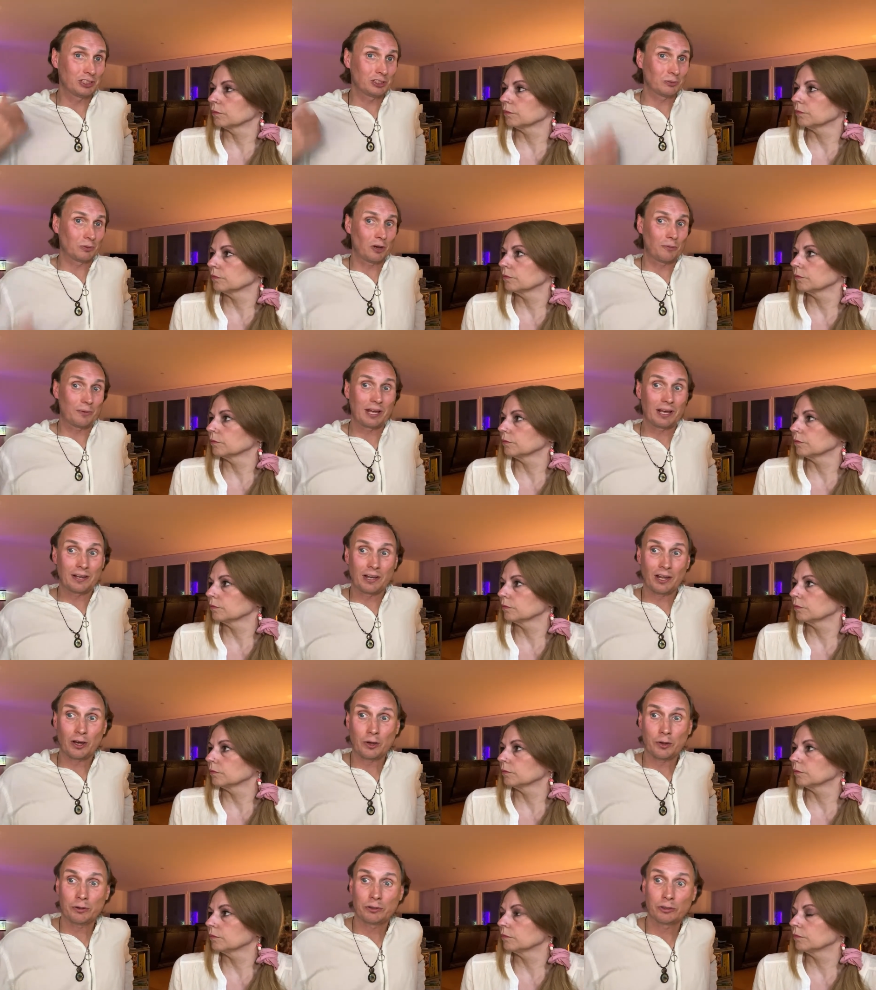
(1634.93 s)
Speaker 1: is where we are
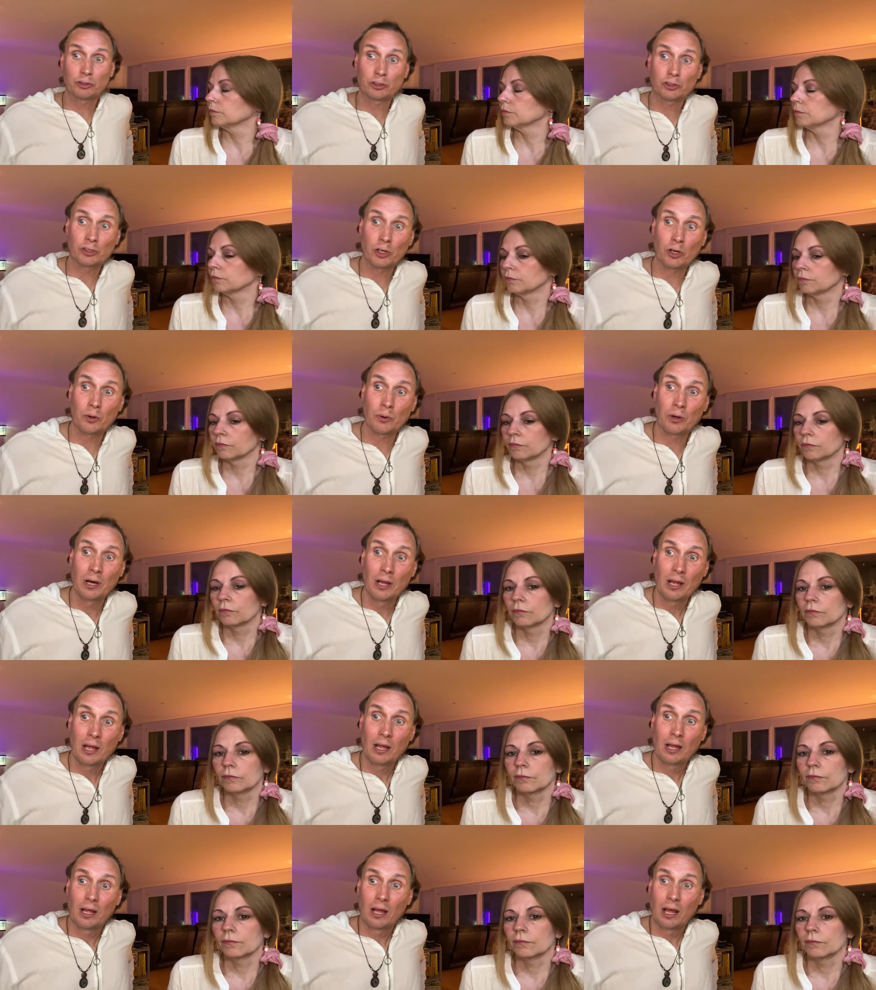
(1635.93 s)
now. So,
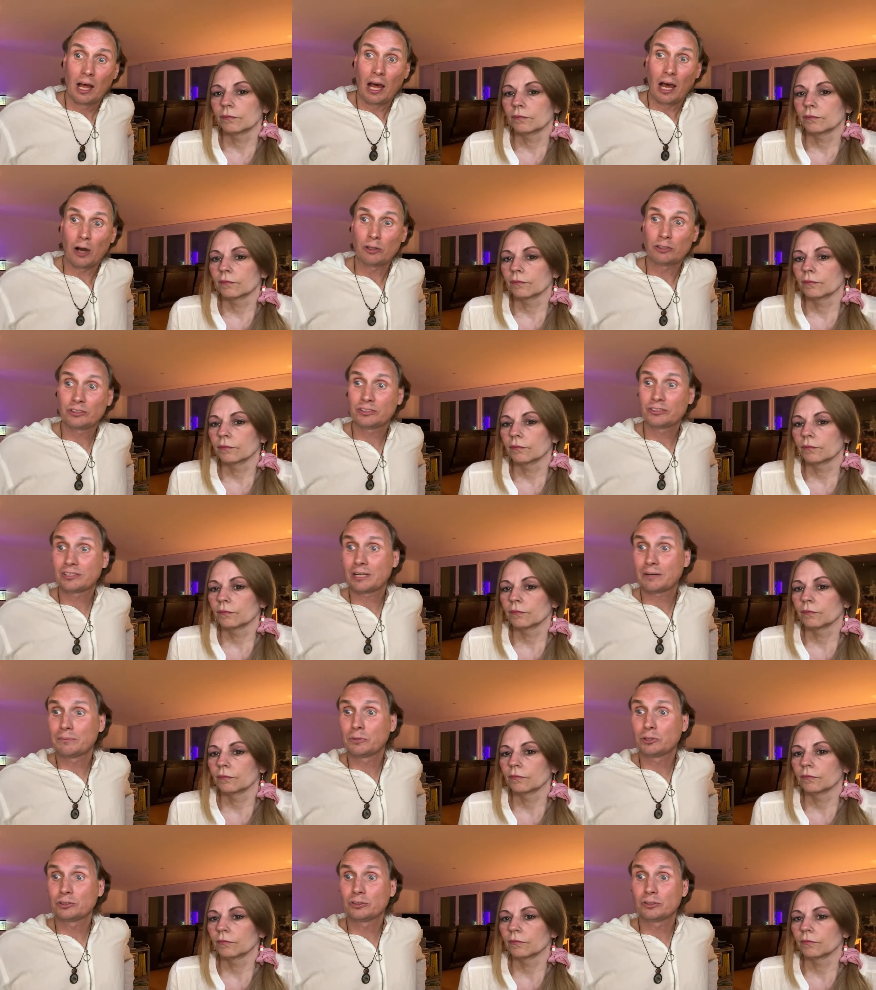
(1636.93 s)
how to set up
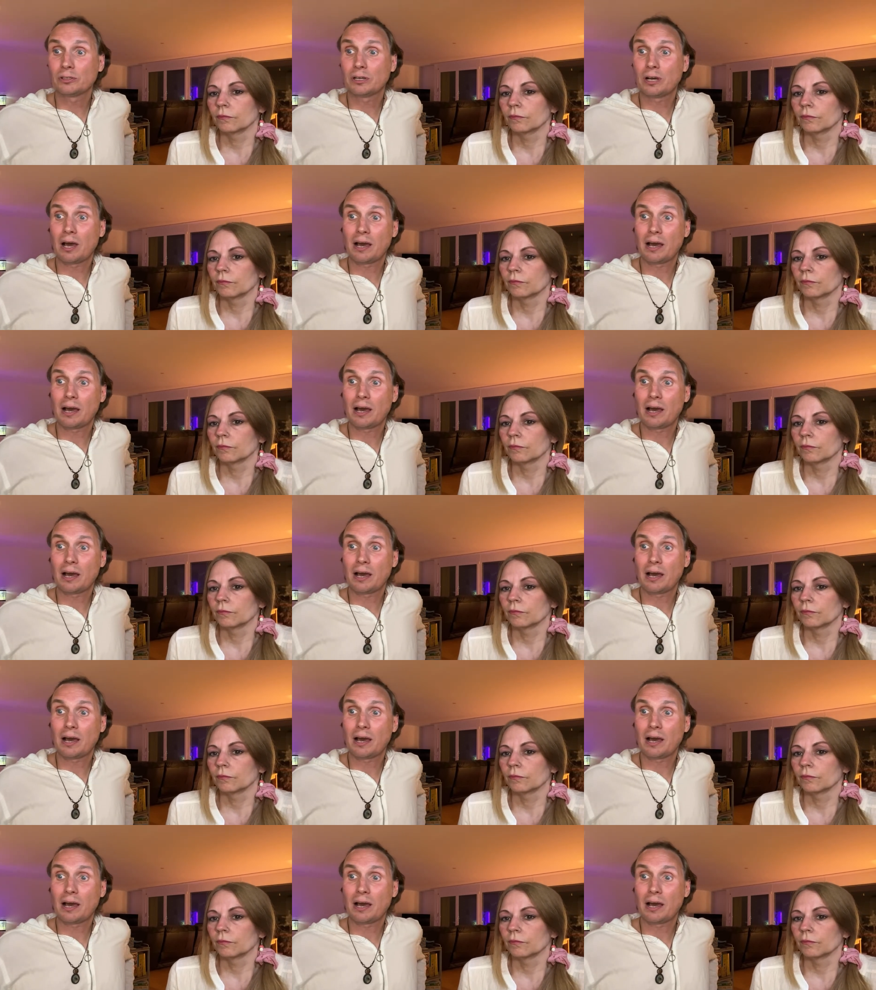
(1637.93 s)
mushroom?